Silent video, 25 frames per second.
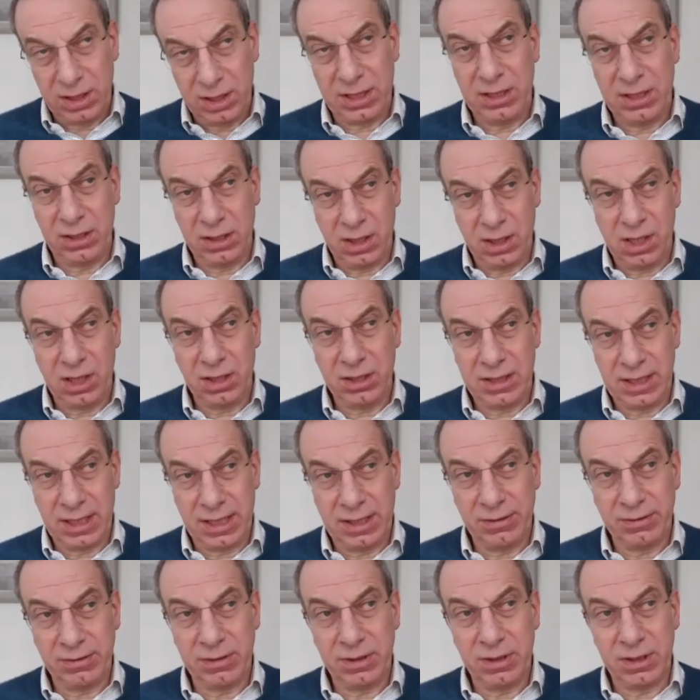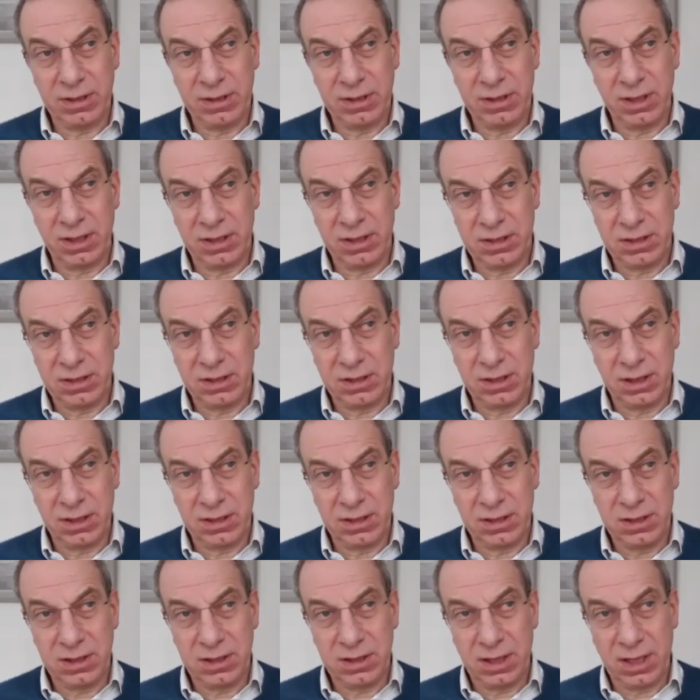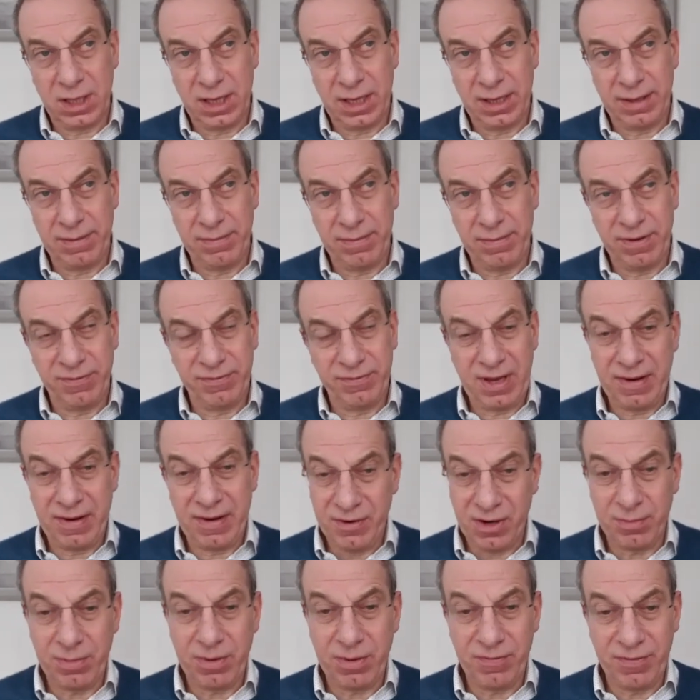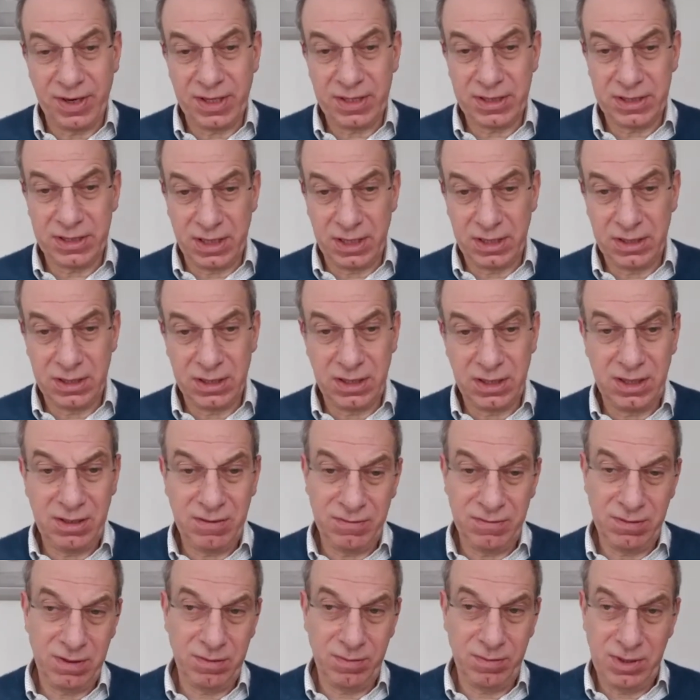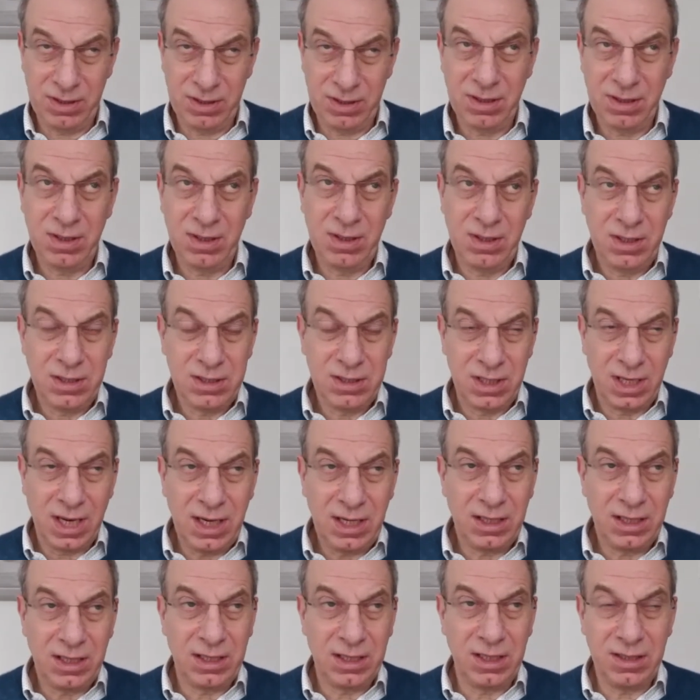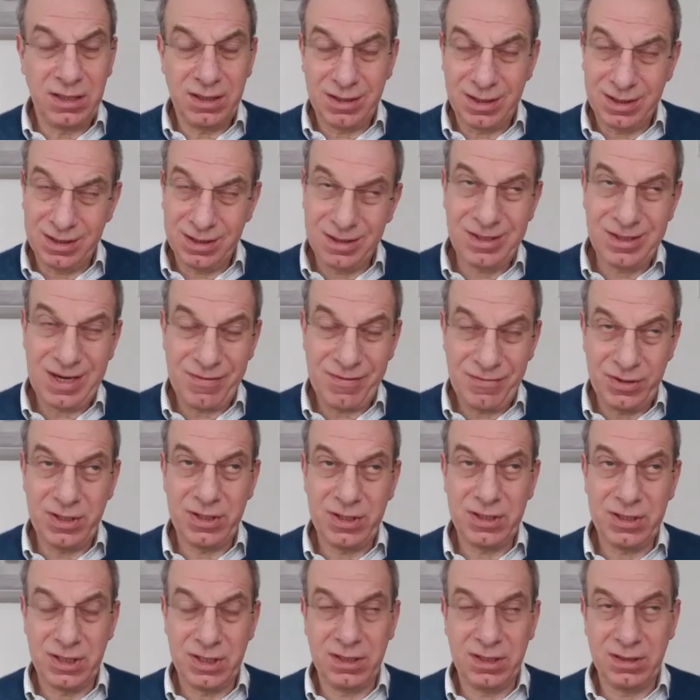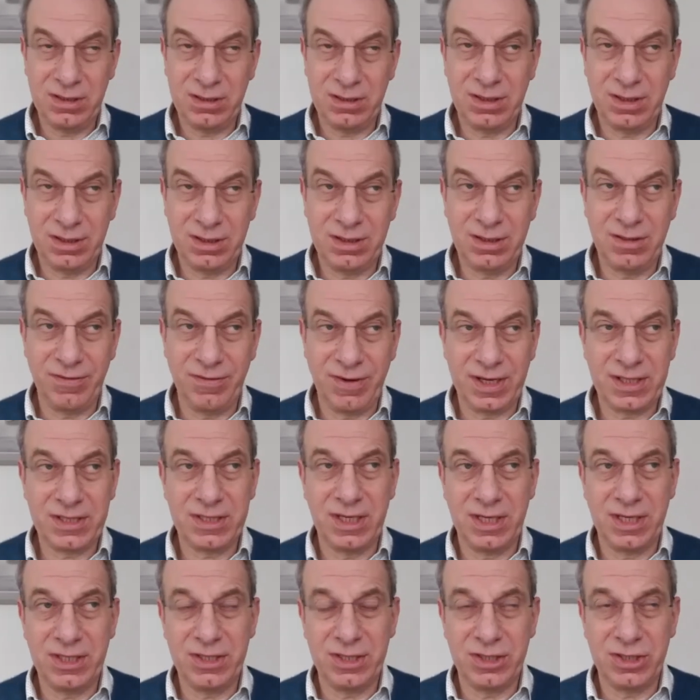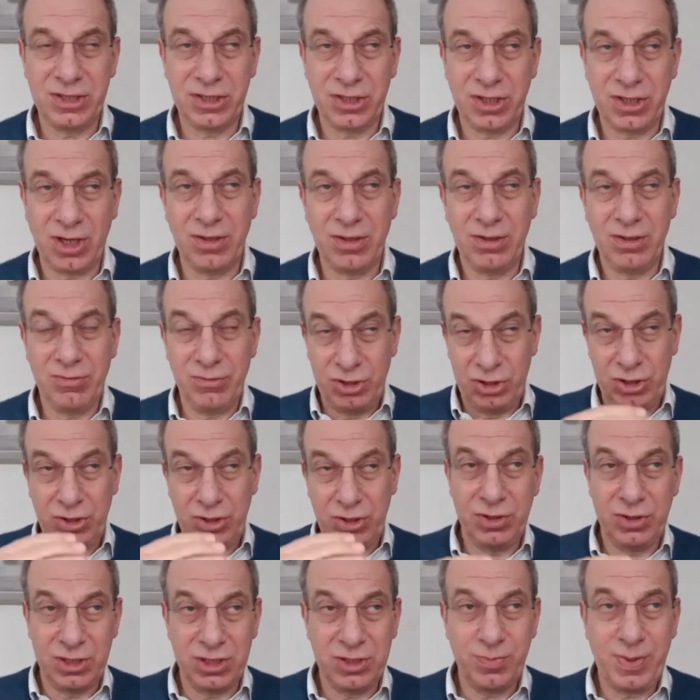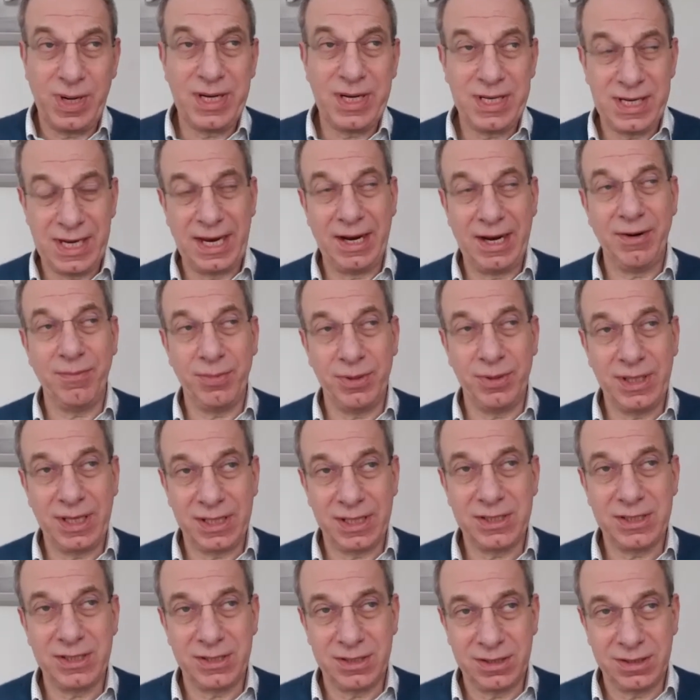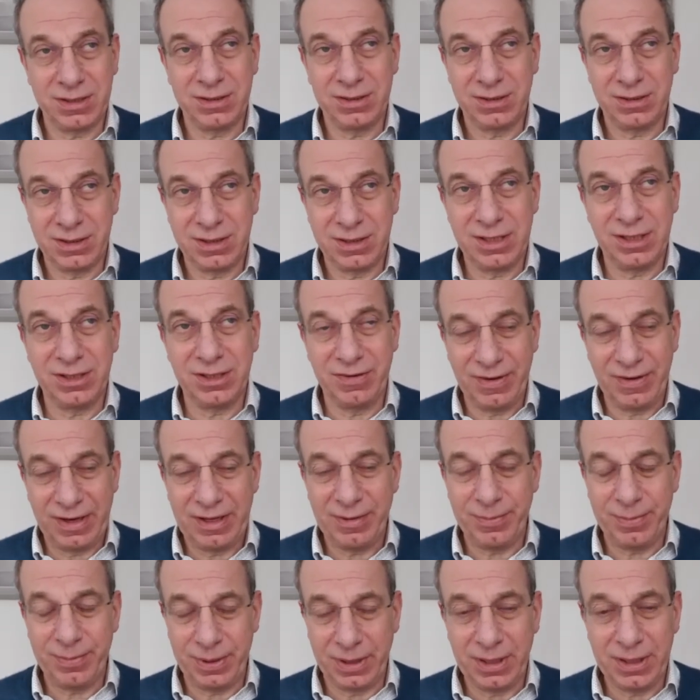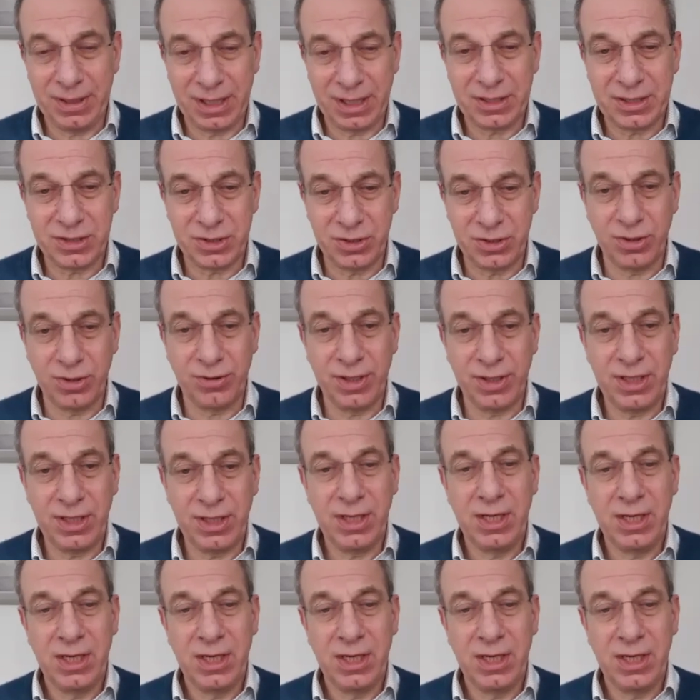let your guard down that if they've not been vaccinated. And I mean, it's likely, and there's evidence that the vaccination reduced the spread now, but that's still developing, that story.